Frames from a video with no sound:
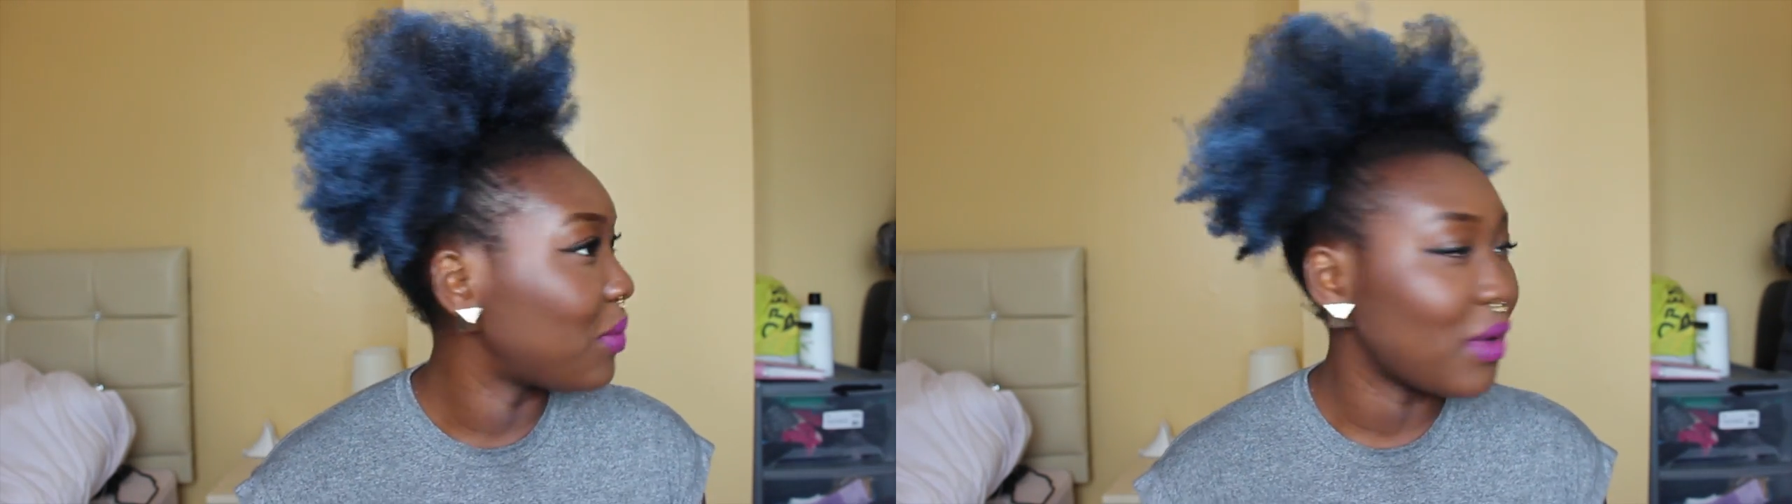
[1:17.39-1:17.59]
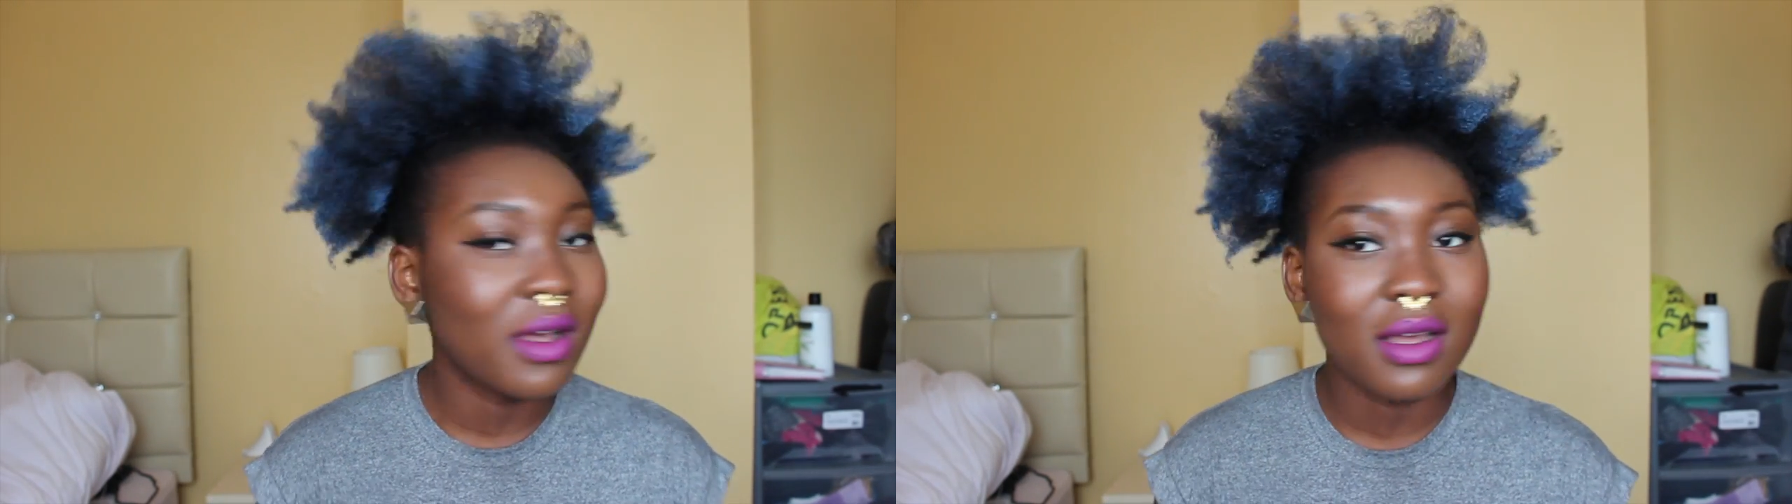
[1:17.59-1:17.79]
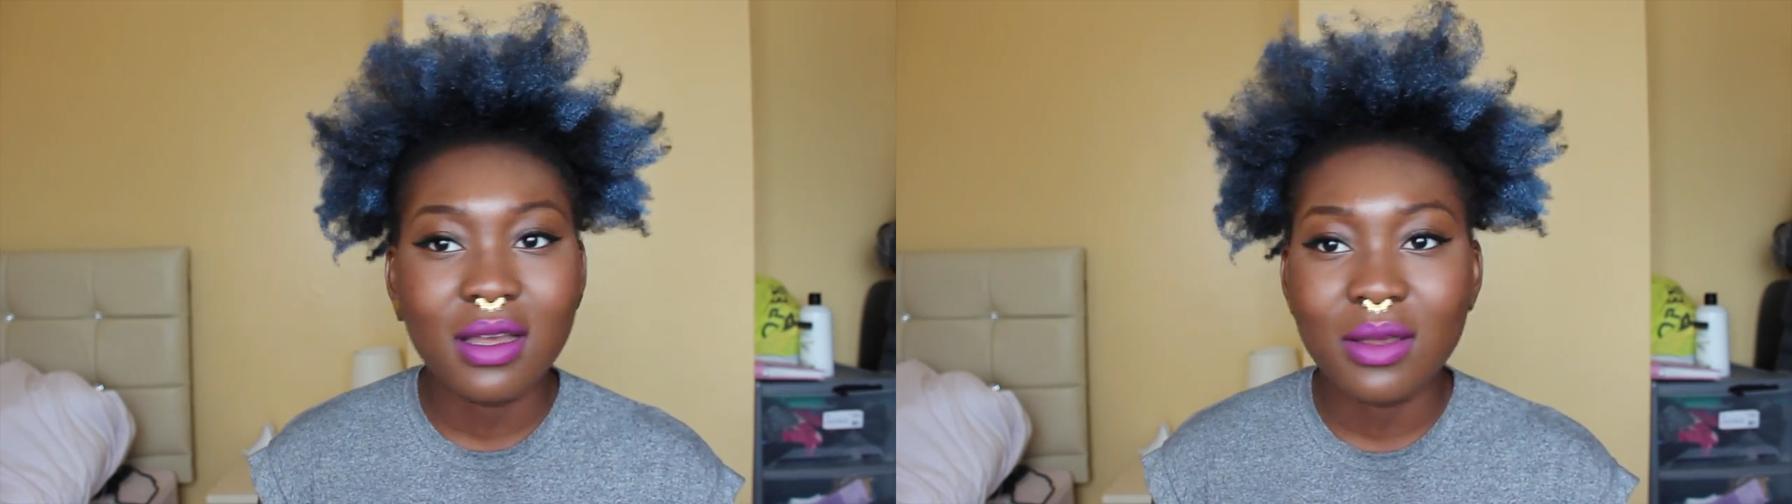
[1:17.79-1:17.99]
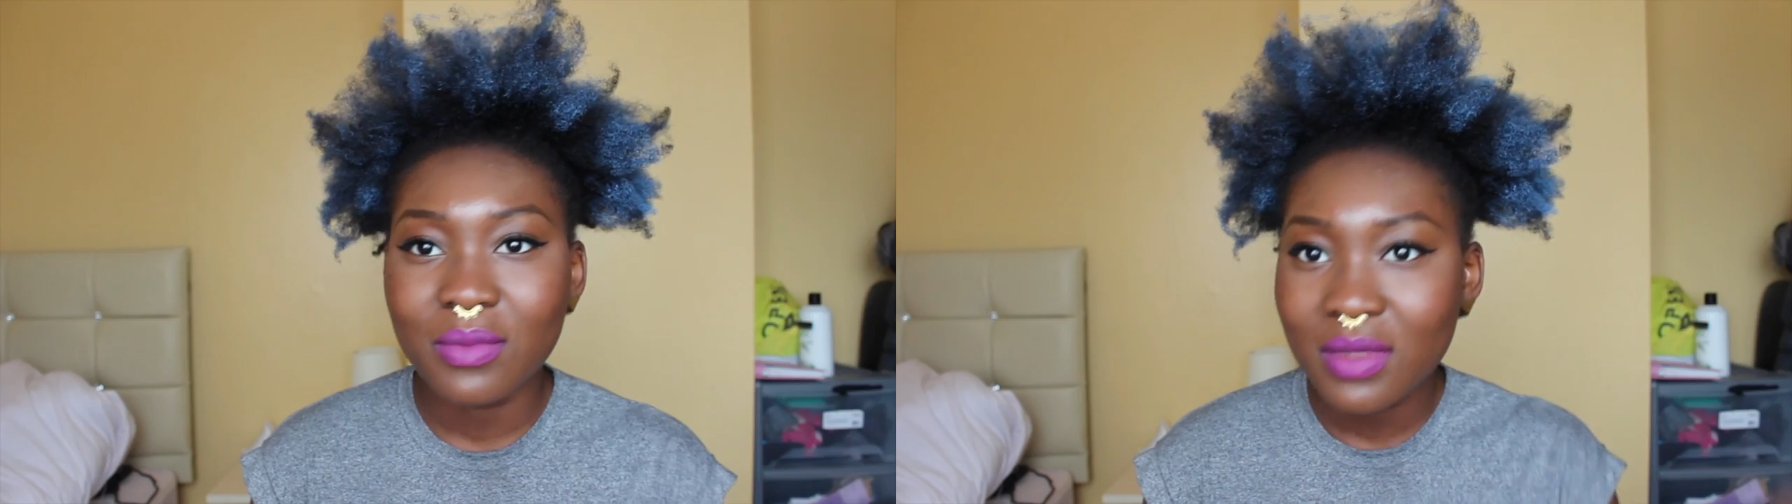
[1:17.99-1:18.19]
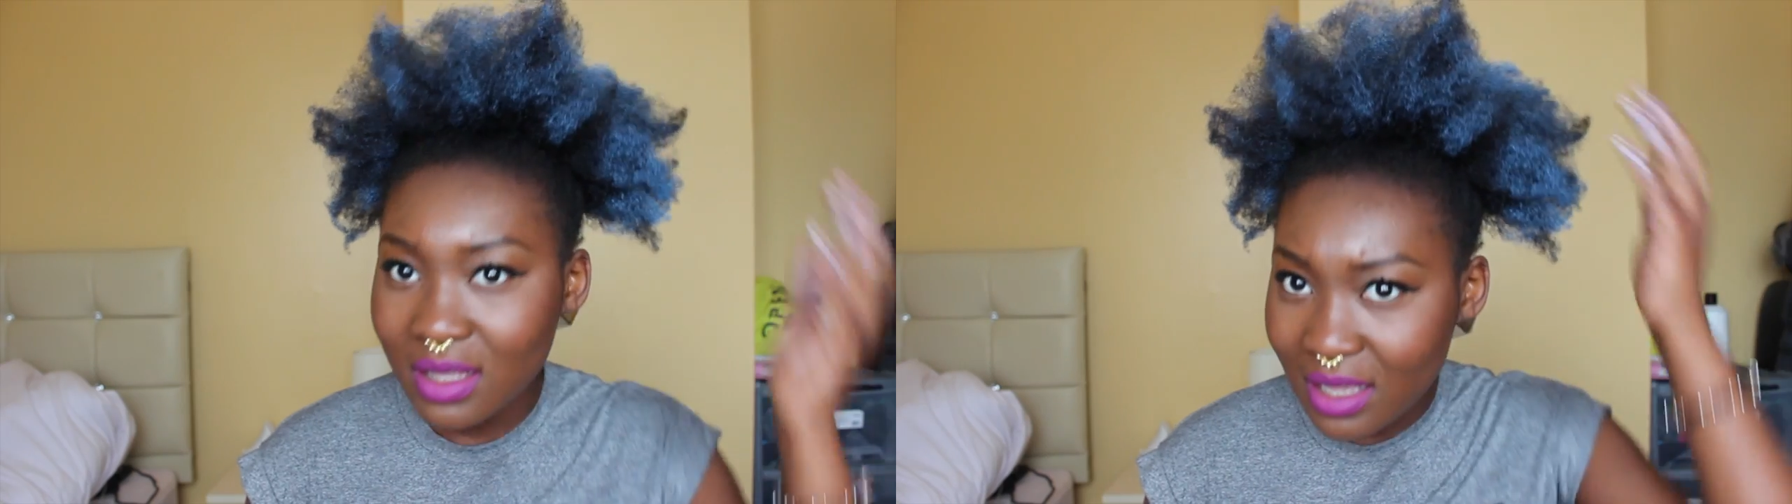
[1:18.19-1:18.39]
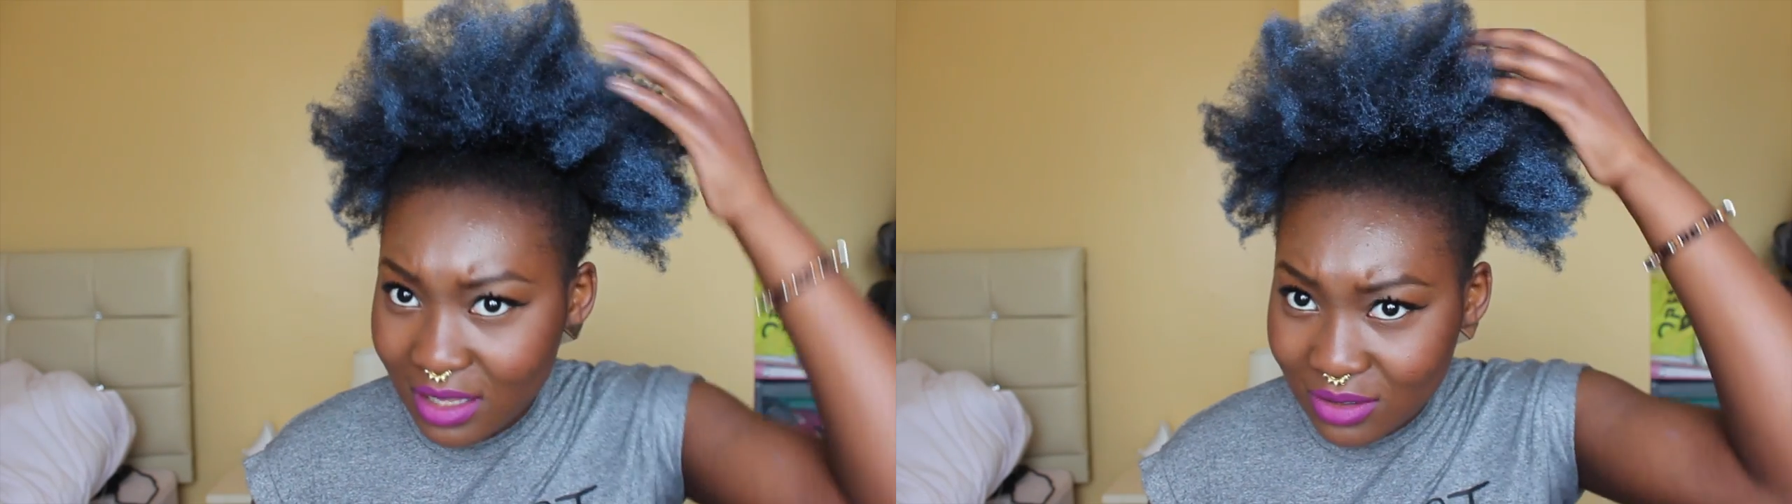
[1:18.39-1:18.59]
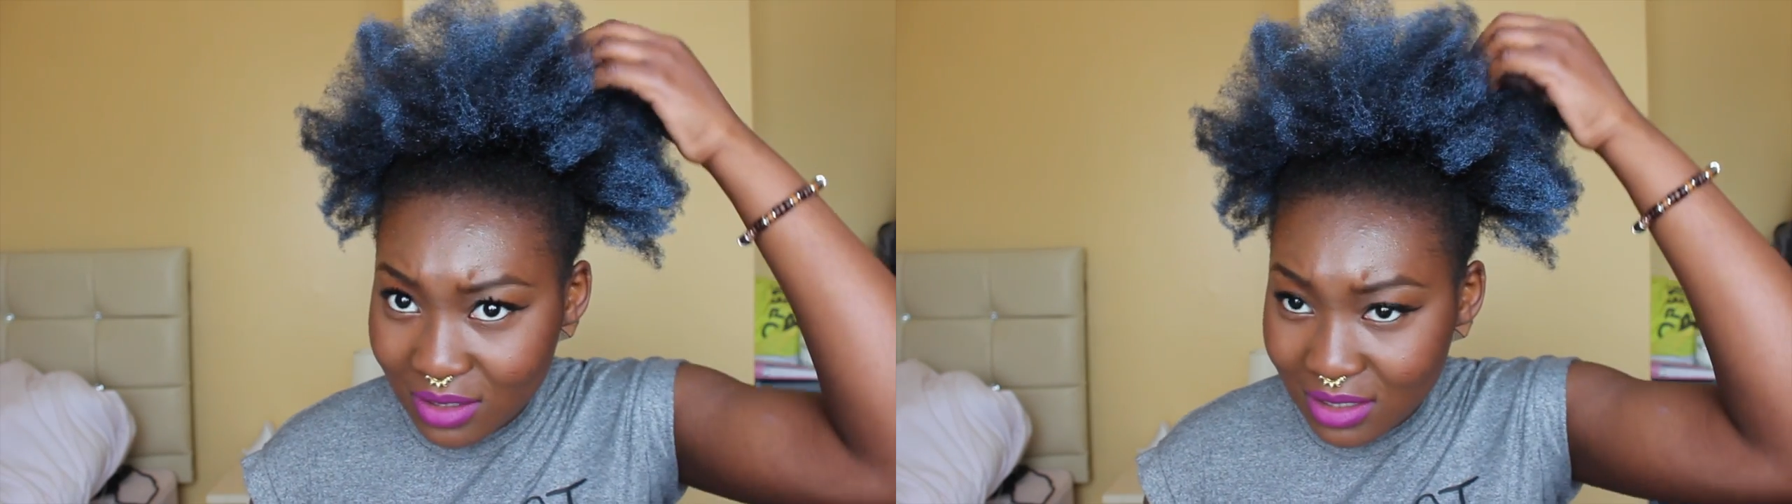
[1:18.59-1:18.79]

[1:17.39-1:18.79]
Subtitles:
But yeah,